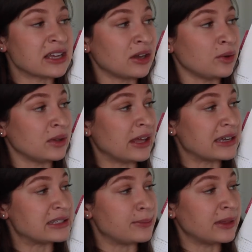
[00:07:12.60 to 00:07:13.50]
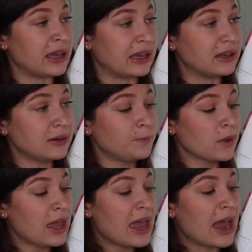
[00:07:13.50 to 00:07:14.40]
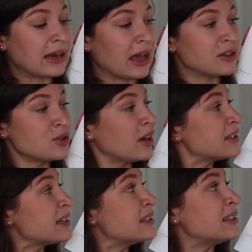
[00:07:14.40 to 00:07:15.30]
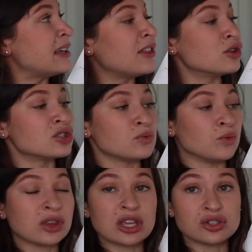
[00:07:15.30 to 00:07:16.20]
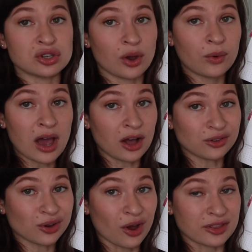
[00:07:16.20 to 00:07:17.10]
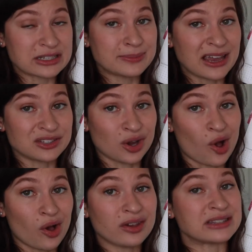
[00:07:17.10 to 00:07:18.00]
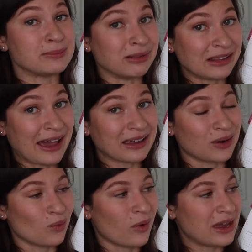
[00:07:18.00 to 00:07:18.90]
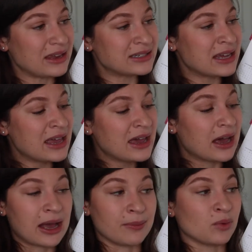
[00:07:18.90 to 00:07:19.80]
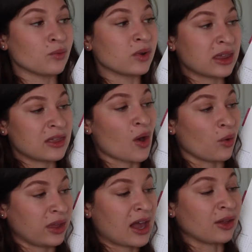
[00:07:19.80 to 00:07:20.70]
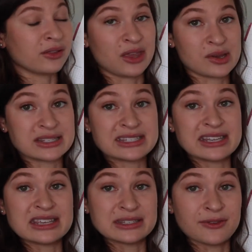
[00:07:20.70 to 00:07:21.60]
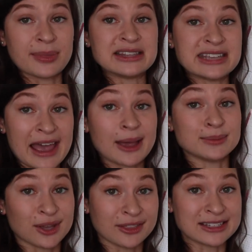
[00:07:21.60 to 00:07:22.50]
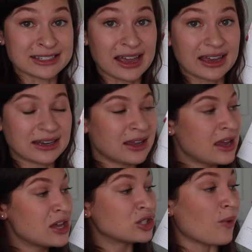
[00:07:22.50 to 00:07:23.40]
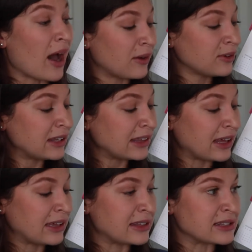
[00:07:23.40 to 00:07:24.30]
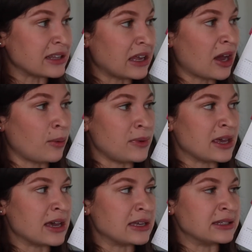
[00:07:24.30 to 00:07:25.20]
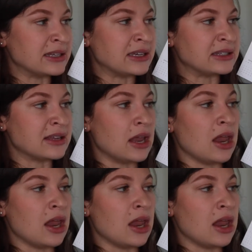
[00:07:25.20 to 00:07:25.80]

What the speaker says: how you would like to plan. And as you guys can see, there's really no color on this page at all. It's black and white. Really the only color that you can see is from the tabs on the side. So I really like this layout because it's